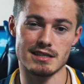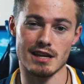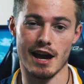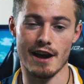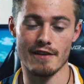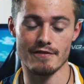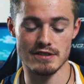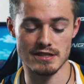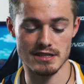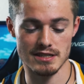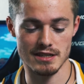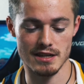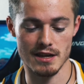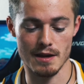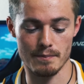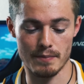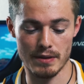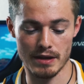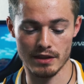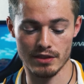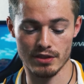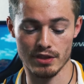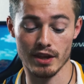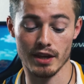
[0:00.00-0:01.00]
Obviously a
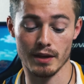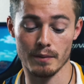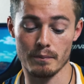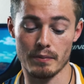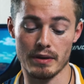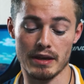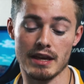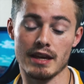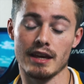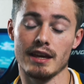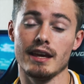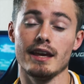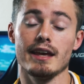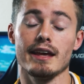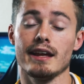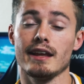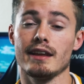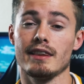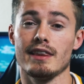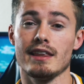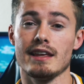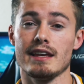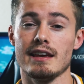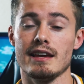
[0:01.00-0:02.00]
big thing being
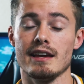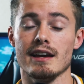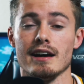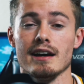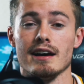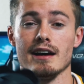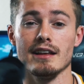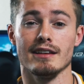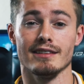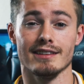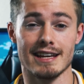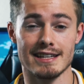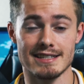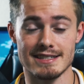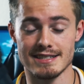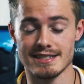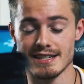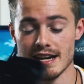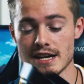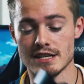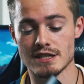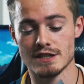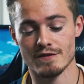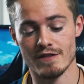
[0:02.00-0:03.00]
in the lens
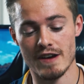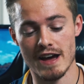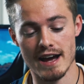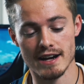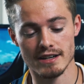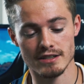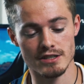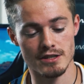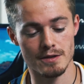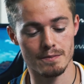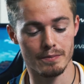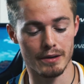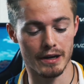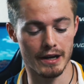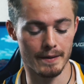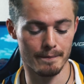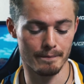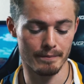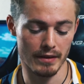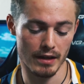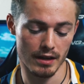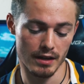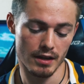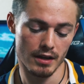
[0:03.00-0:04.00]
size factor, but
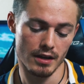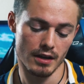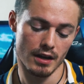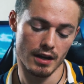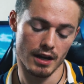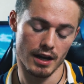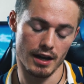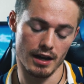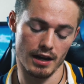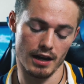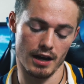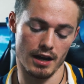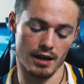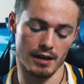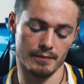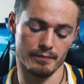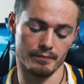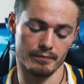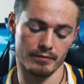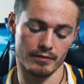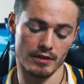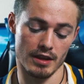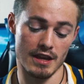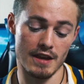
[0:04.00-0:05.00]

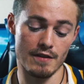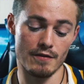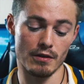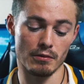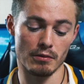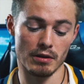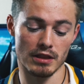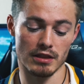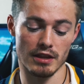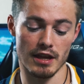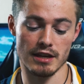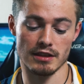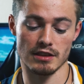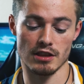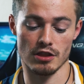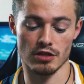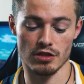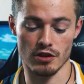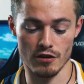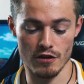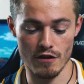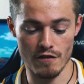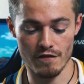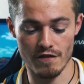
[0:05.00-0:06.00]
even with like the
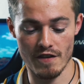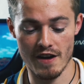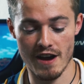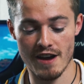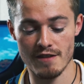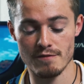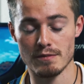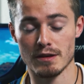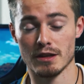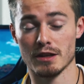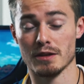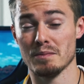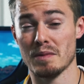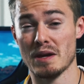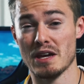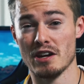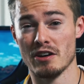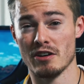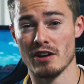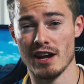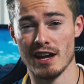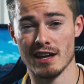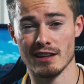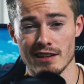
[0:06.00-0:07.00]

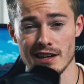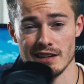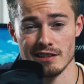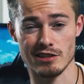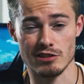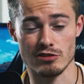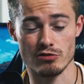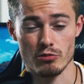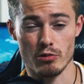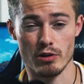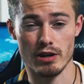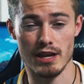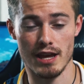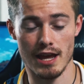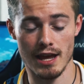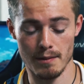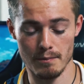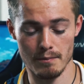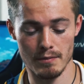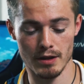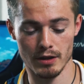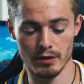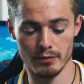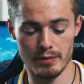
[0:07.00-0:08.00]
35mm and like the
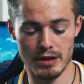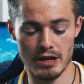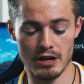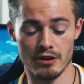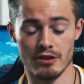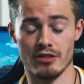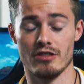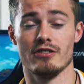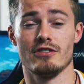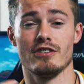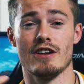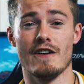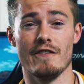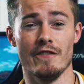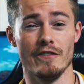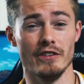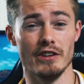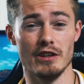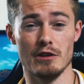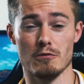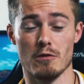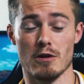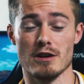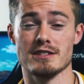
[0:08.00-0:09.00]
28mm, there
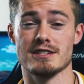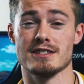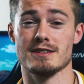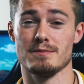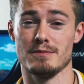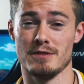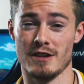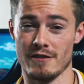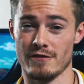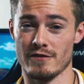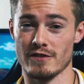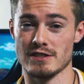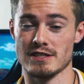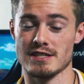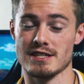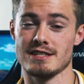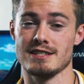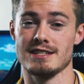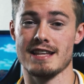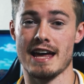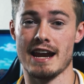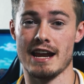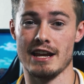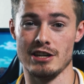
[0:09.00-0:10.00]
definitely was some
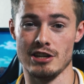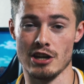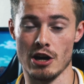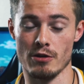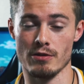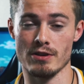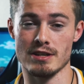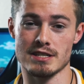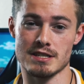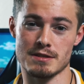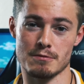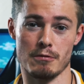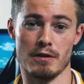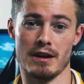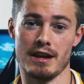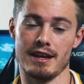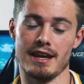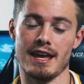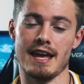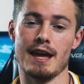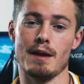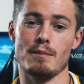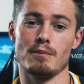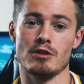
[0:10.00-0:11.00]
differences that I noticed when it
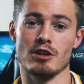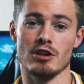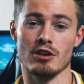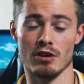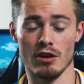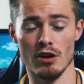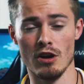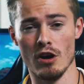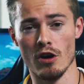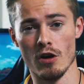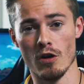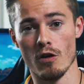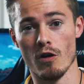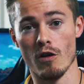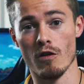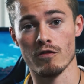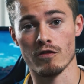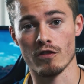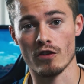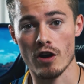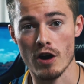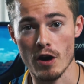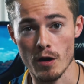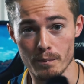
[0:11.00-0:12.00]
came to
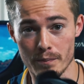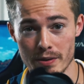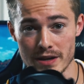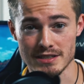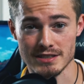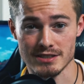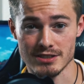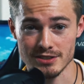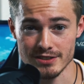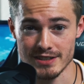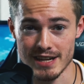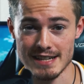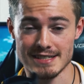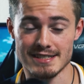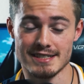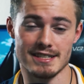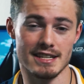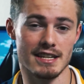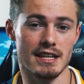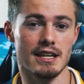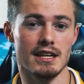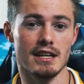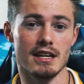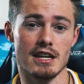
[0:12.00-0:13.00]
overall pixel
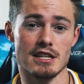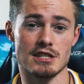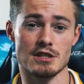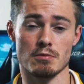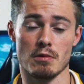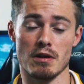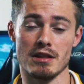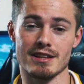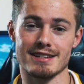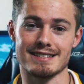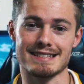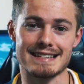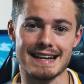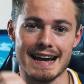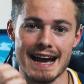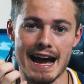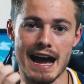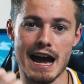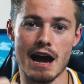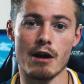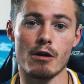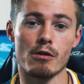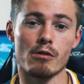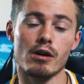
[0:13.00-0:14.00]
density, as well as
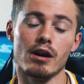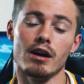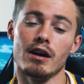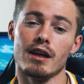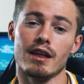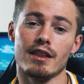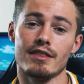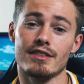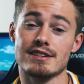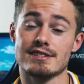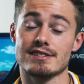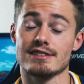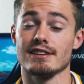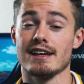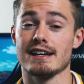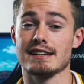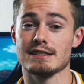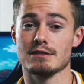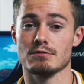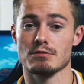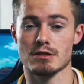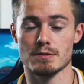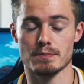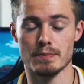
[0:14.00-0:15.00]
how this
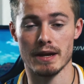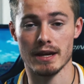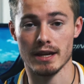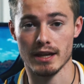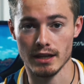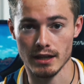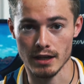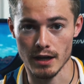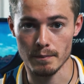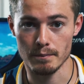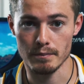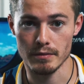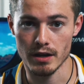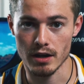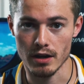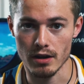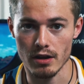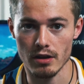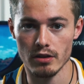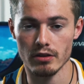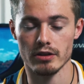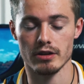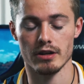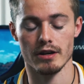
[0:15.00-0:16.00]
lens was picking up
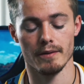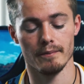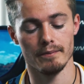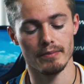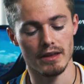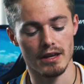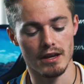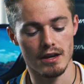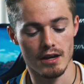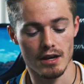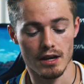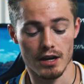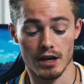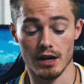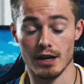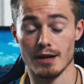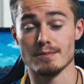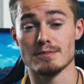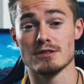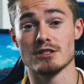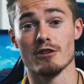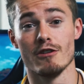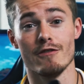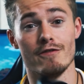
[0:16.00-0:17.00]
color.
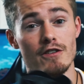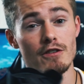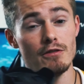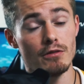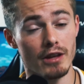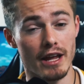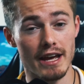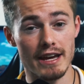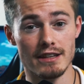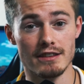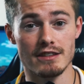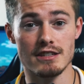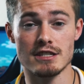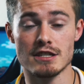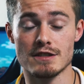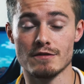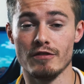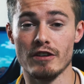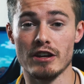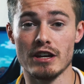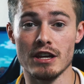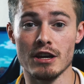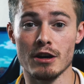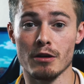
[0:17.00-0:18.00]
So if you like this
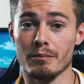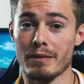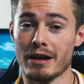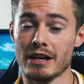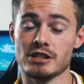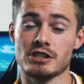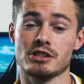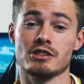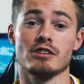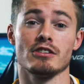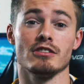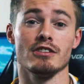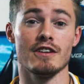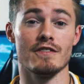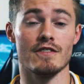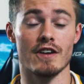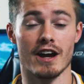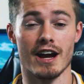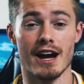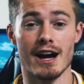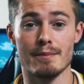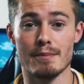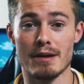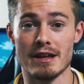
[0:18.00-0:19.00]
video, make sure to leave a
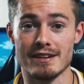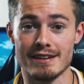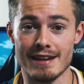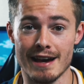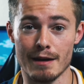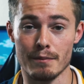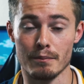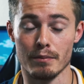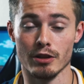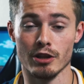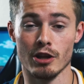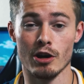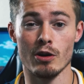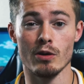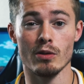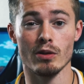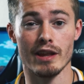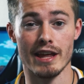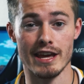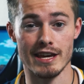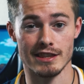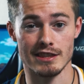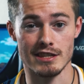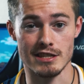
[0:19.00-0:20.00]
comment down below,
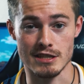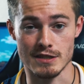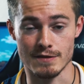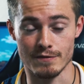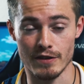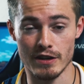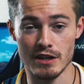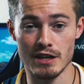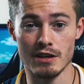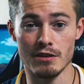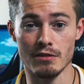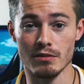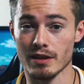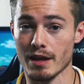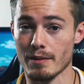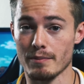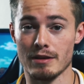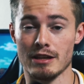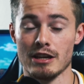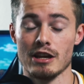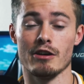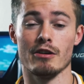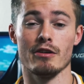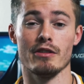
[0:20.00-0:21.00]
like this video, let
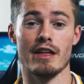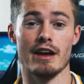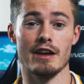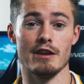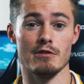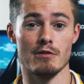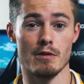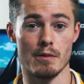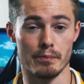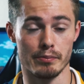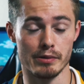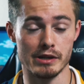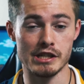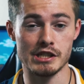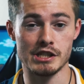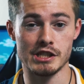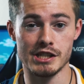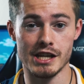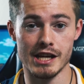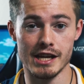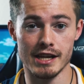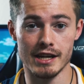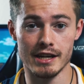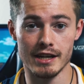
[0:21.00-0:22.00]
me know that you
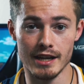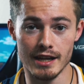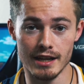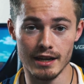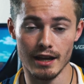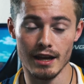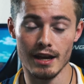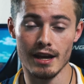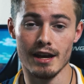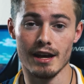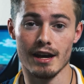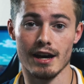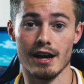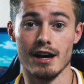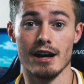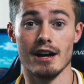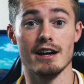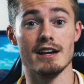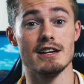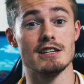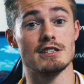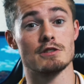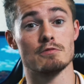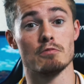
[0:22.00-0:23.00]
appreciated it,
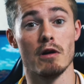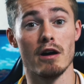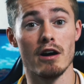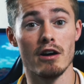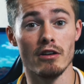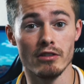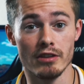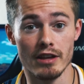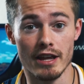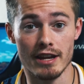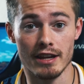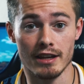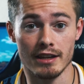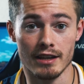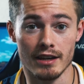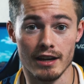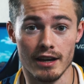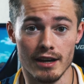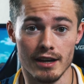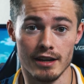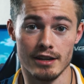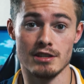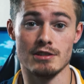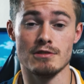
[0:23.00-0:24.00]
as well letting
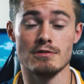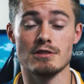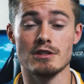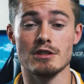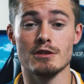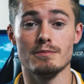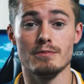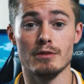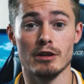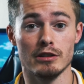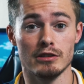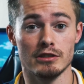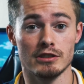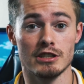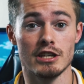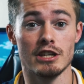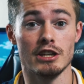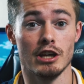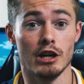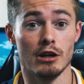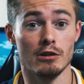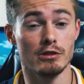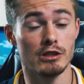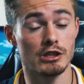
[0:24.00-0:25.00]
YouTube to
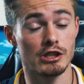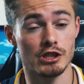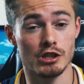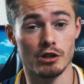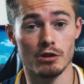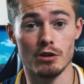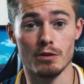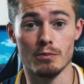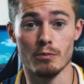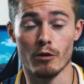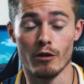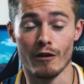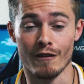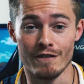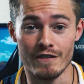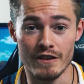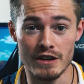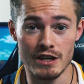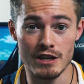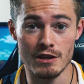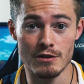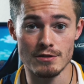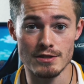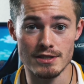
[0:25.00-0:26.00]
know to show you more
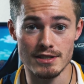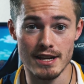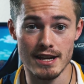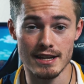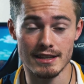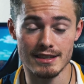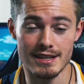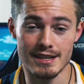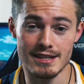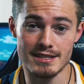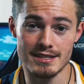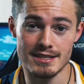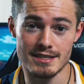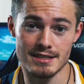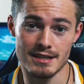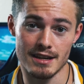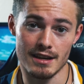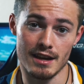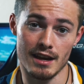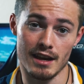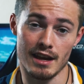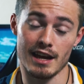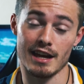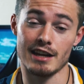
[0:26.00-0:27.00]
videos like this.
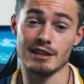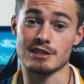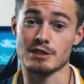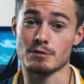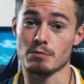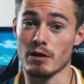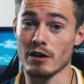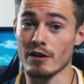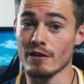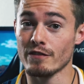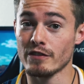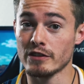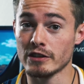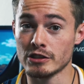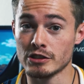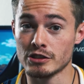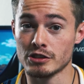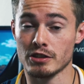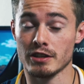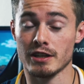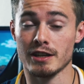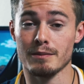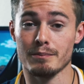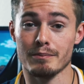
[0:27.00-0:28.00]
And as well, if you
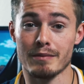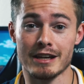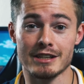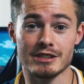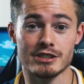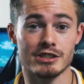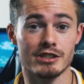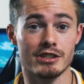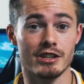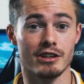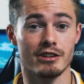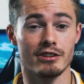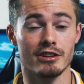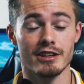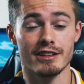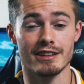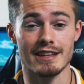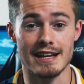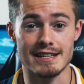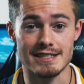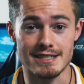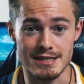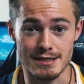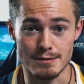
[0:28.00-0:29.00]
enjoyed it, make sure to click
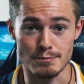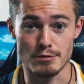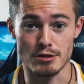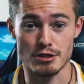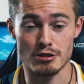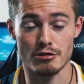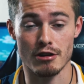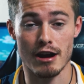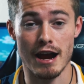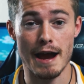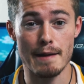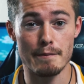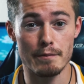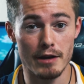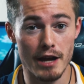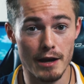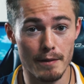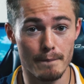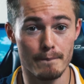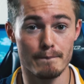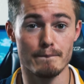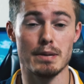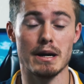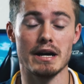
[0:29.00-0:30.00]
that subscribe
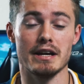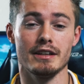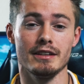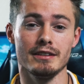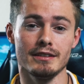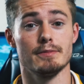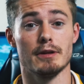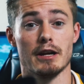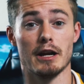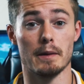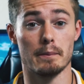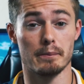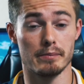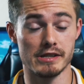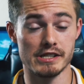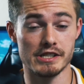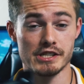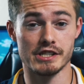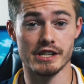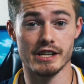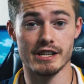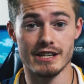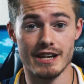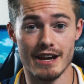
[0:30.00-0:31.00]
button. And I
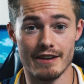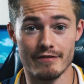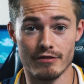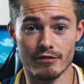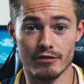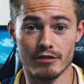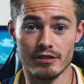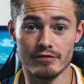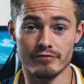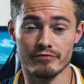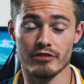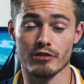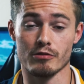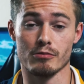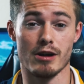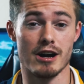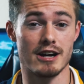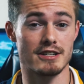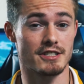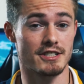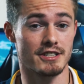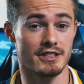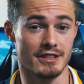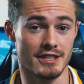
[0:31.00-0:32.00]
appreciate everyone for
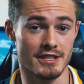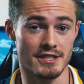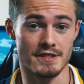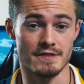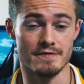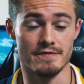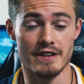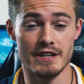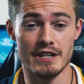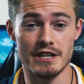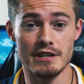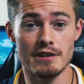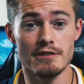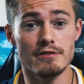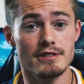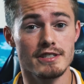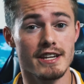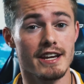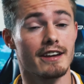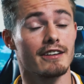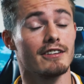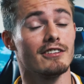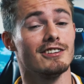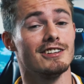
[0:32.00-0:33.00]
watching this video,
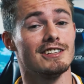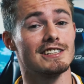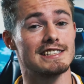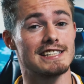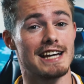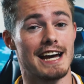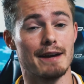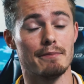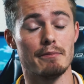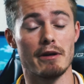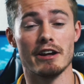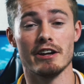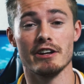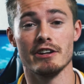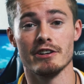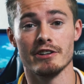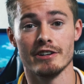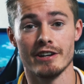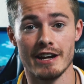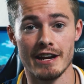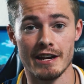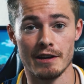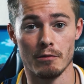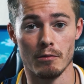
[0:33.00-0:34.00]
taking a little time out of your
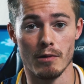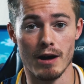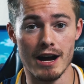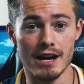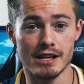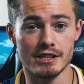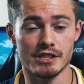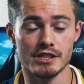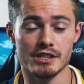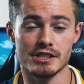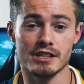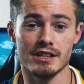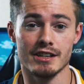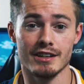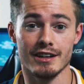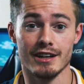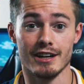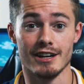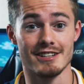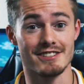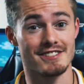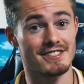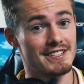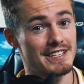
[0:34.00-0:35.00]
day to watch.
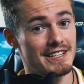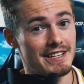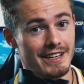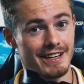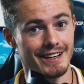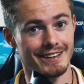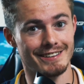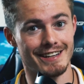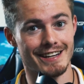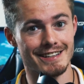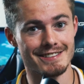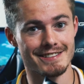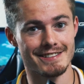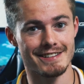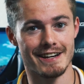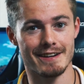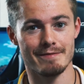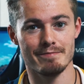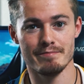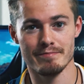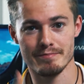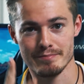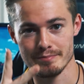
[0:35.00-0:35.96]
I'll see you again next time.